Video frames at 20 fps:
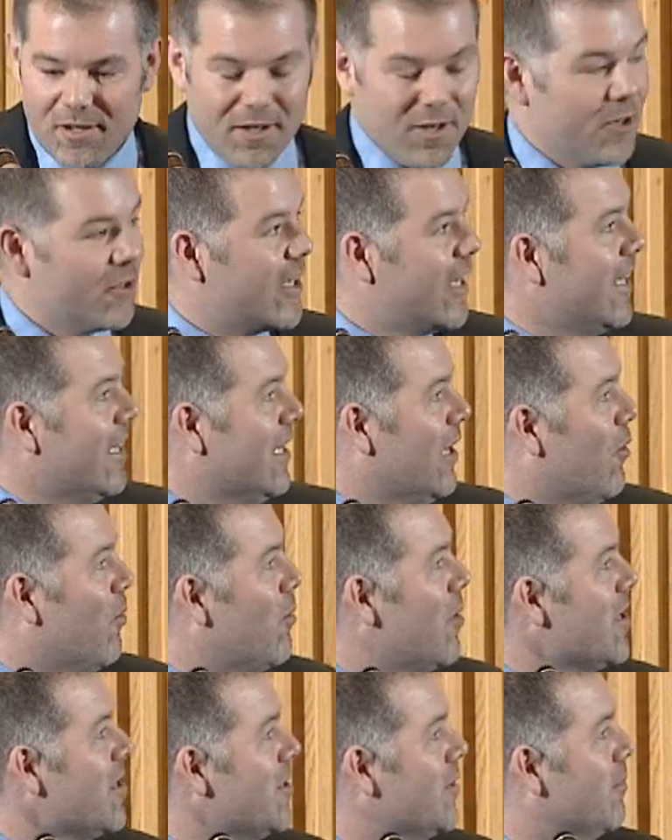Okay, now
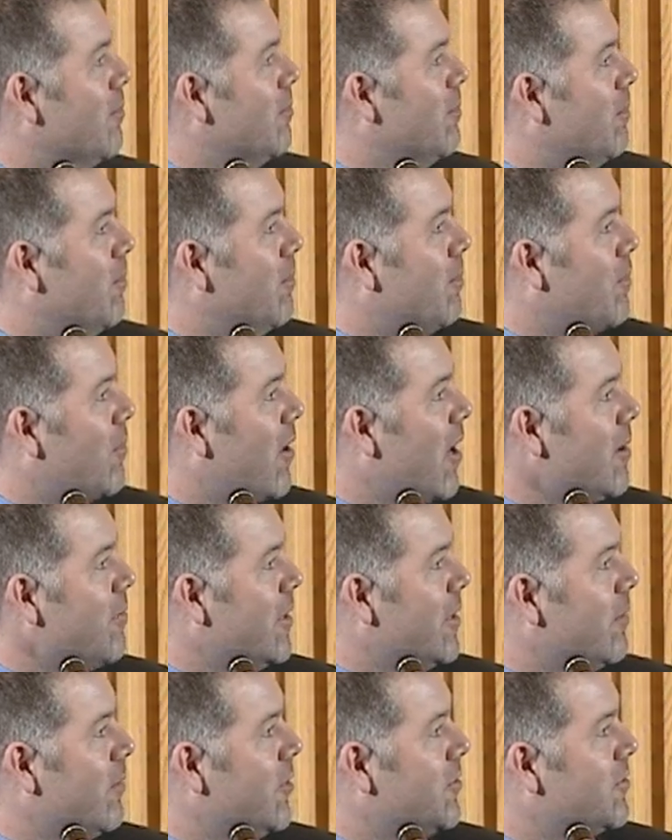one of the
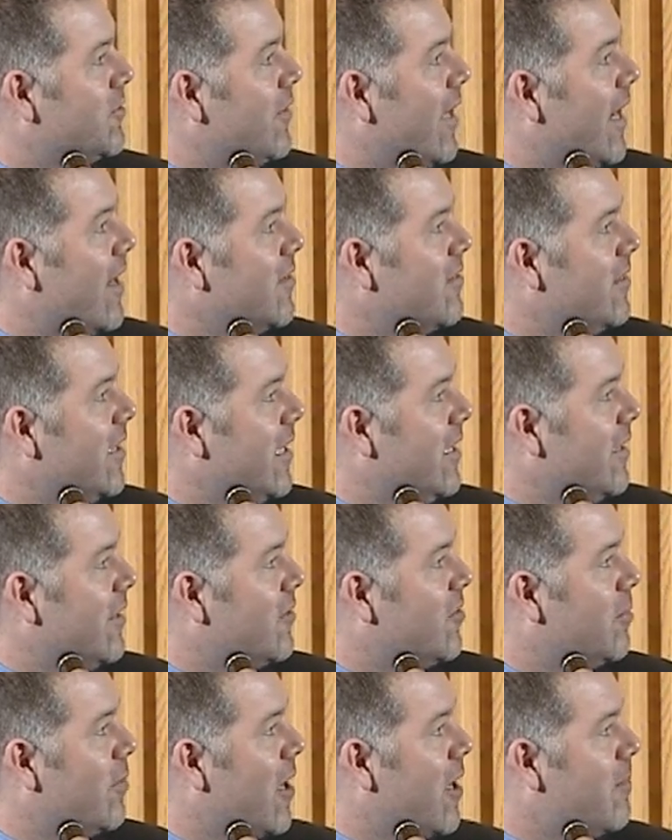probably the most fascinating
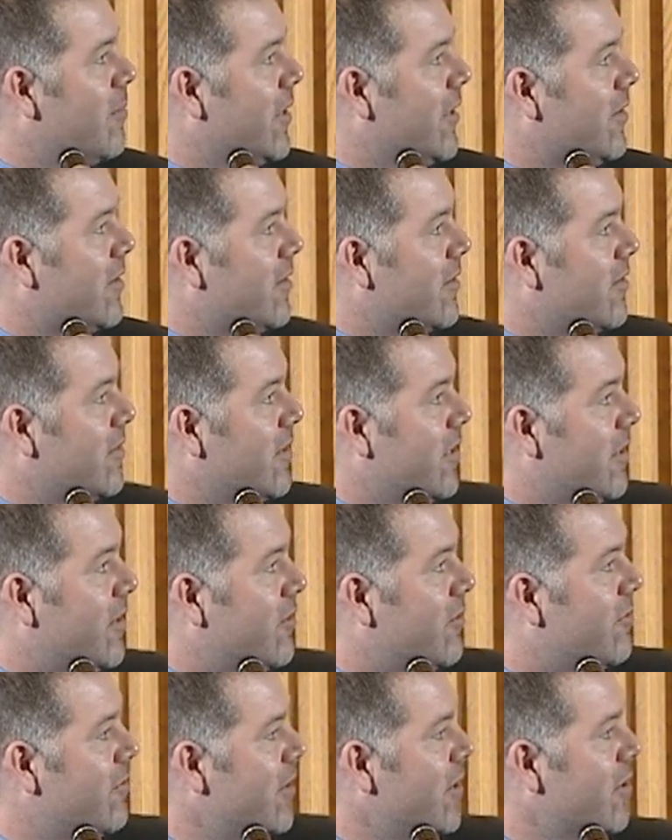experiments in
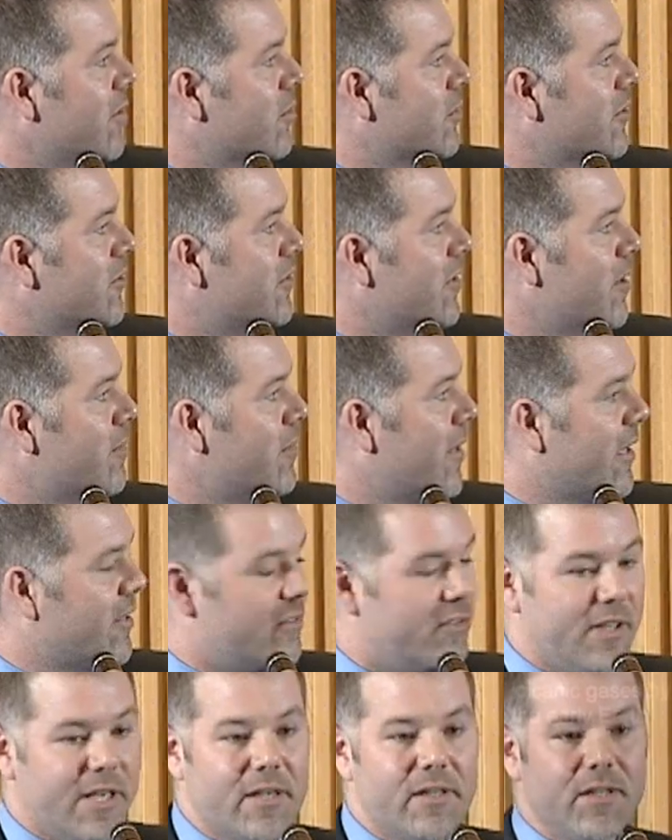this field was done by
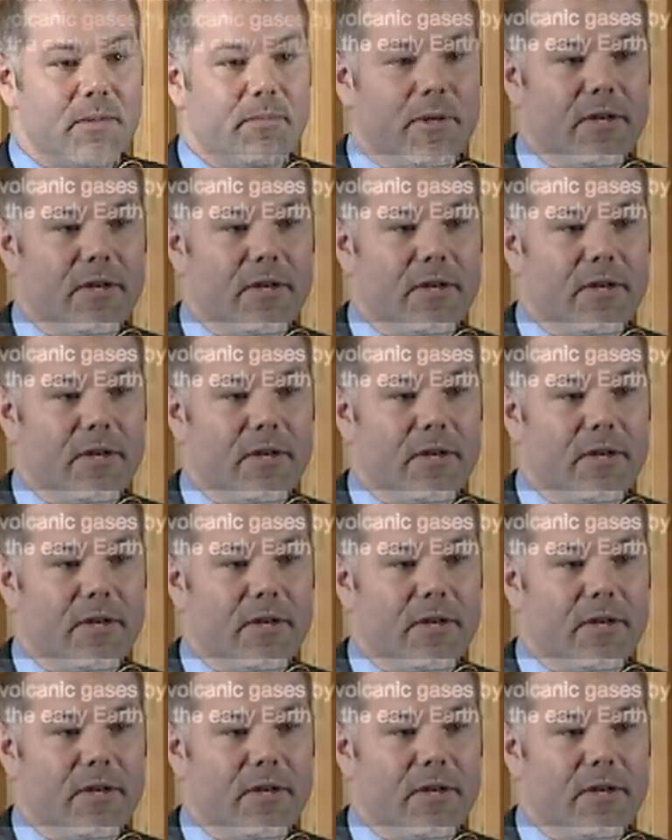Stanley